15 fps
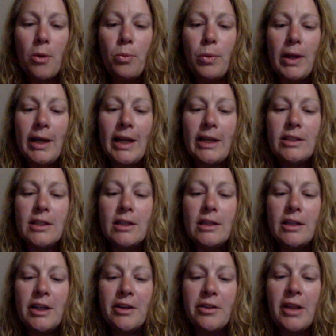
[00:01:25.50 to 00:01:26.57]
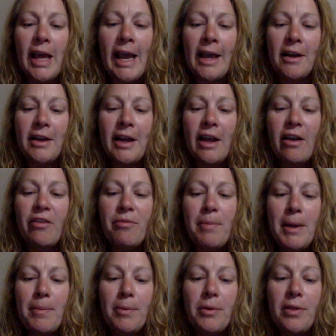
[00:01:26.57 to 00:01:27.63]
we need to clear the area of
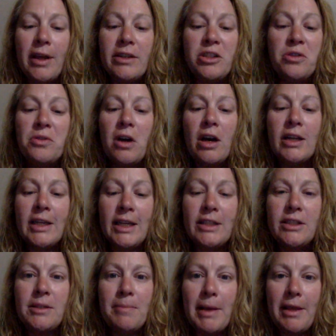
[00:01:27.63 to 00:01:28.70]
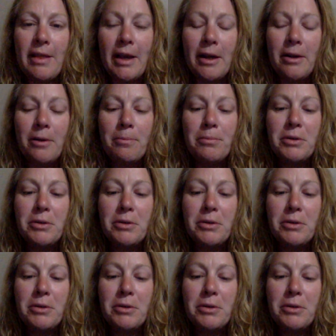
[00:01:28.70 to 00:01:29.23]
people that do not need to be there,